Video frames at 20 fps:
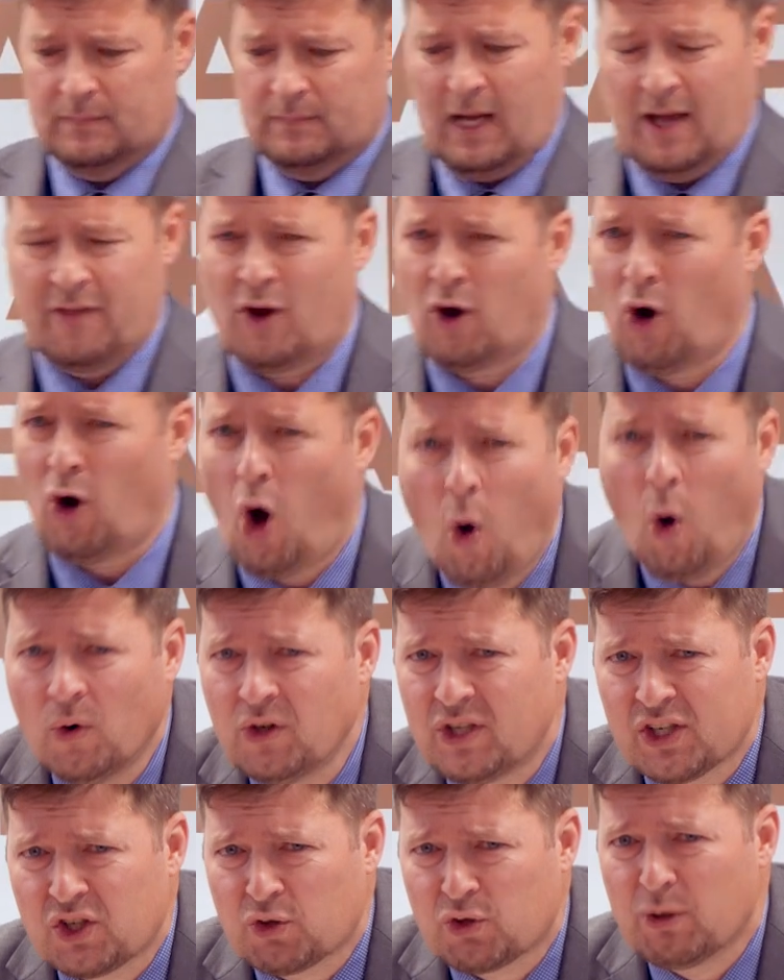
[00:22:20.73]
And their own
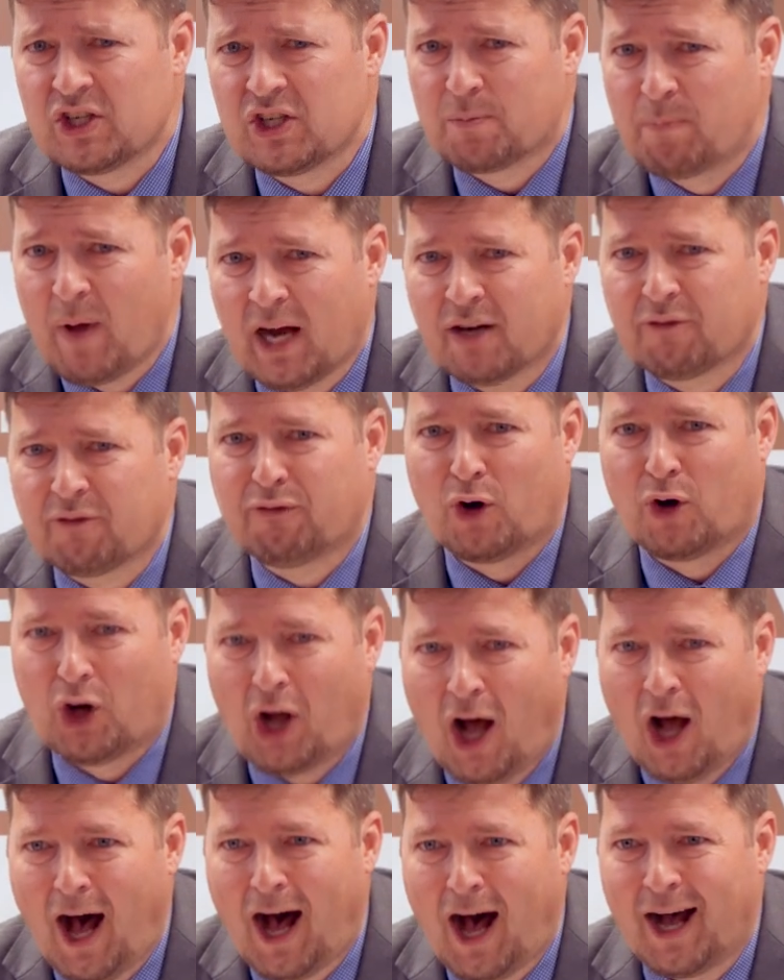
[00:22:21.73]
disrespect for
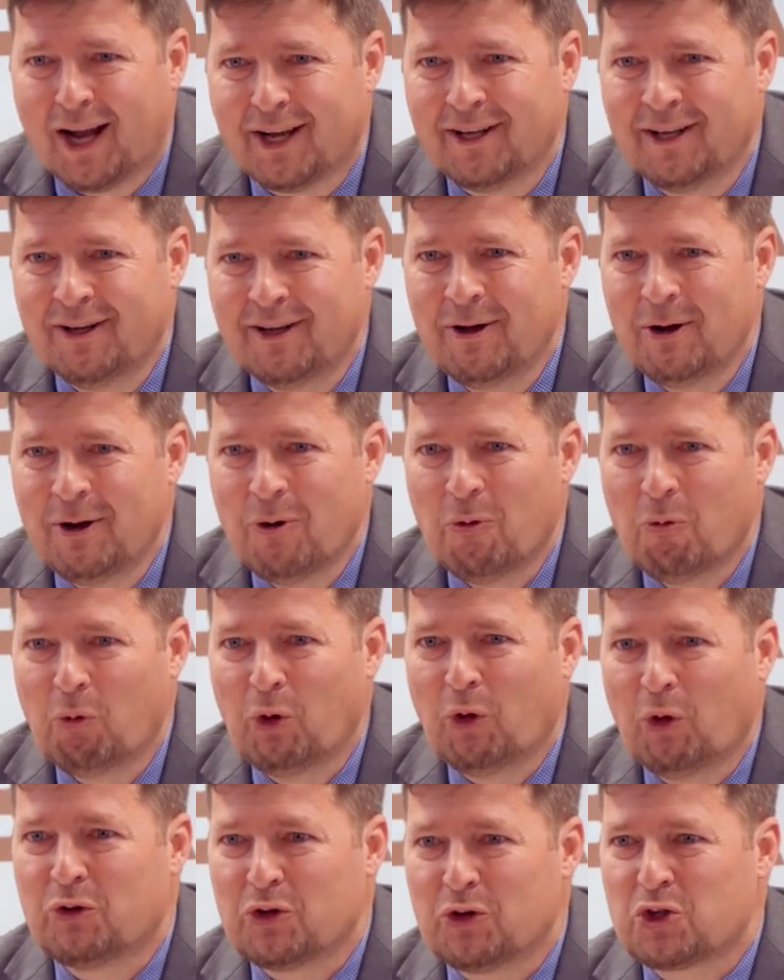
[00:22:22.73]
God
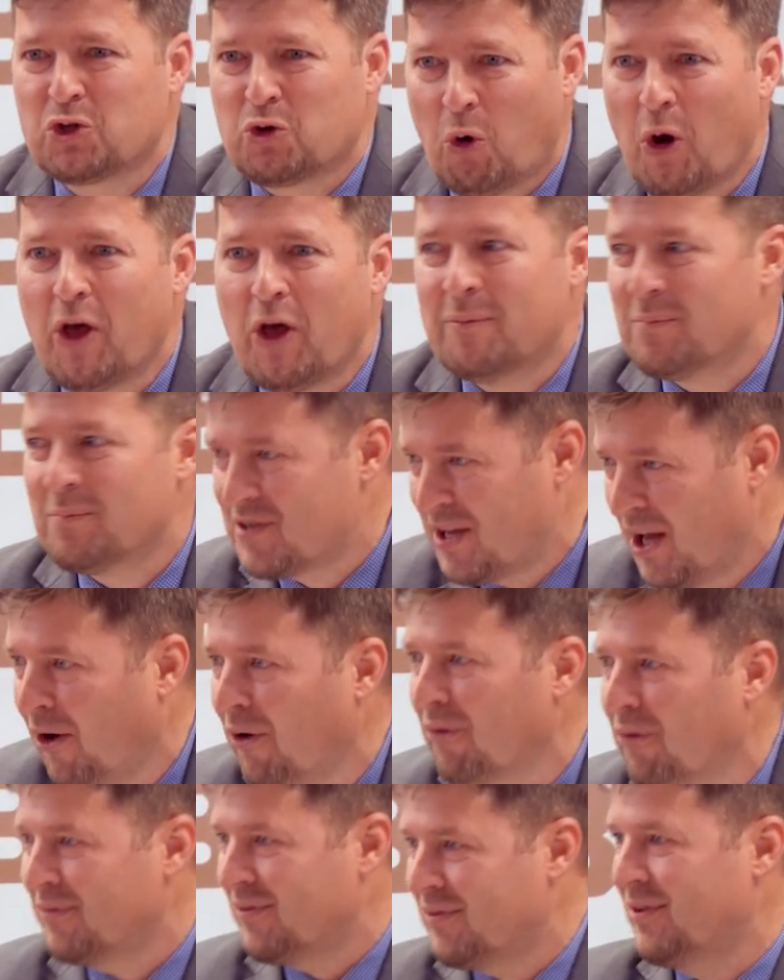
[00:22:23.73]
will destroy
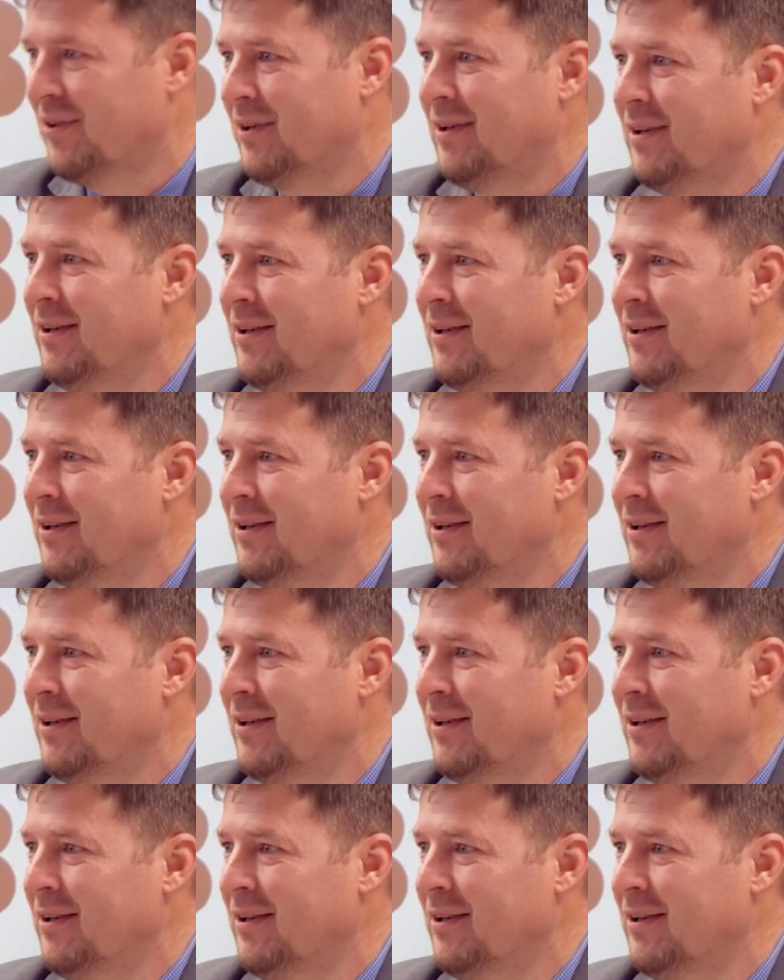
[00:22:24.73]
themselves.